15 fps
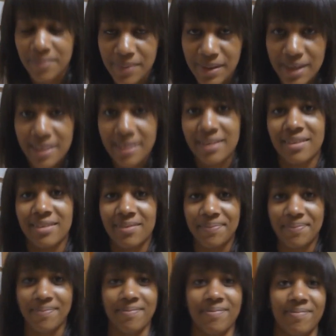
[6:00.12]
but
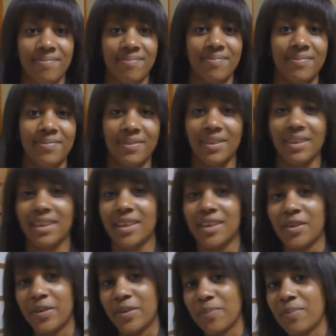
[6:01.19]

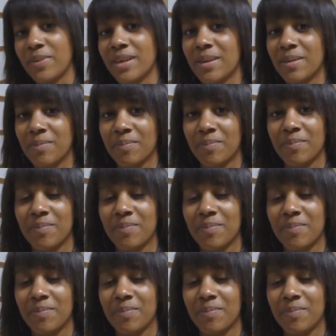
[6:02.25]
you can be